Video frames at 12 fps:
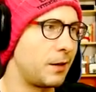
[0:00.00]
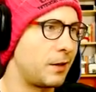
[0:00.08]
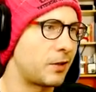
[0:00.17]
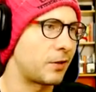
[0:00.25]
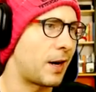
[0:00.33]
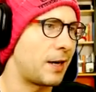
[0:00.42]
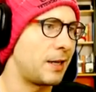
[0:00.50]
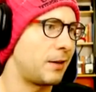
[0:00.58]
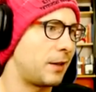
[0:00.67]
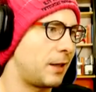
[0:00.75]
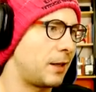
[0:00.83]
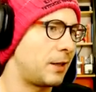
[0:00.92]
Is there
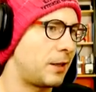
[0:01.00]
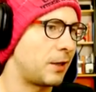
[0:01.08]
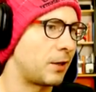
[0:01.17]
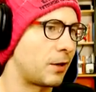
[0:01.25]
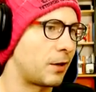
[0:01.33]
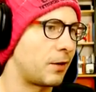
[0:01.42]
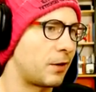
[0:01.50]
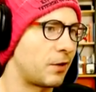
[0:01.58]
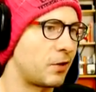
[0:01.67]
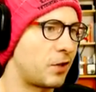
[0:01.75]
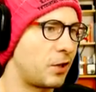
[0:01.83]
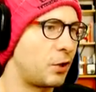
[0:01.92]
anything in here?
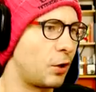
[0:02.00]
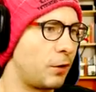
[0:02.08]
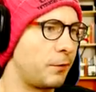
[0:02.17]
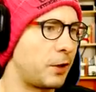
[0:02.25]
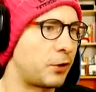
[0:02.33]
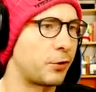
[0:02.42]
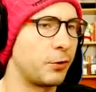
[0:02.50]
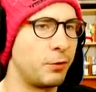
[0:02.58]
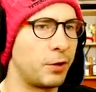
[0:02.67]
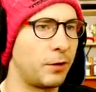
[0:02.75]
There's the Dolvi Crew.